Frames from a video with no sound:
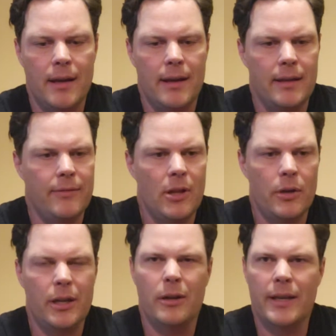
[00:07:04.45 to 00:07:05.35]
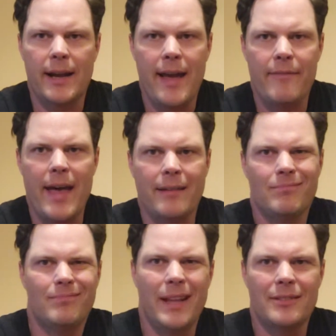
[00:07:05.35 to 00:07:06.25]
even though, you know, you kind of have that
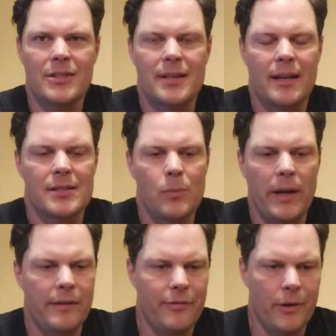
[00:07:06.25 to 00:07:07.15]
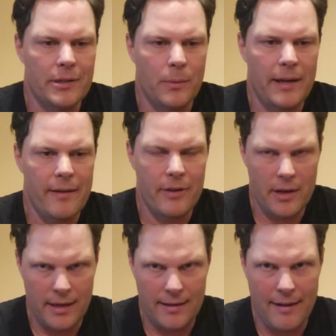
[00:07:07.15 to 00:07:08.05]
just kind of sweaty foot or
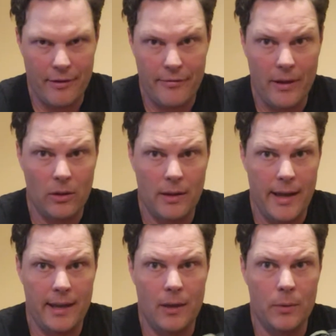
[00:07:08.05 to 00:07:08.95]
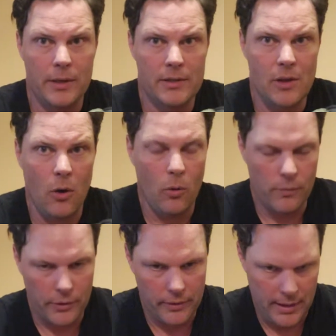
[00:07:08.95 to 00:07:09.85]
whatever, it never felt like it was
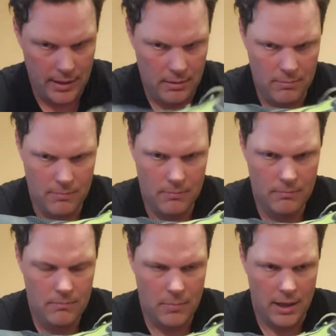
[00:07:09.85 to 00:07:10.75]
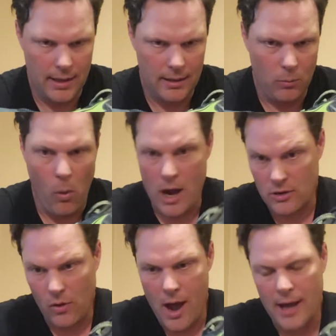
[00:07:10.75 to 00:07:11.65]
overly
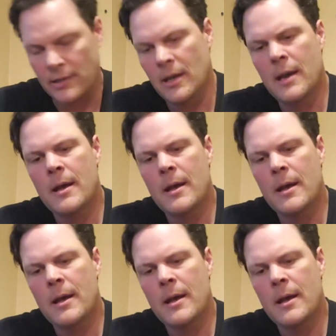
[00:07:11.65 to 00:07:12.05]
waterlogged.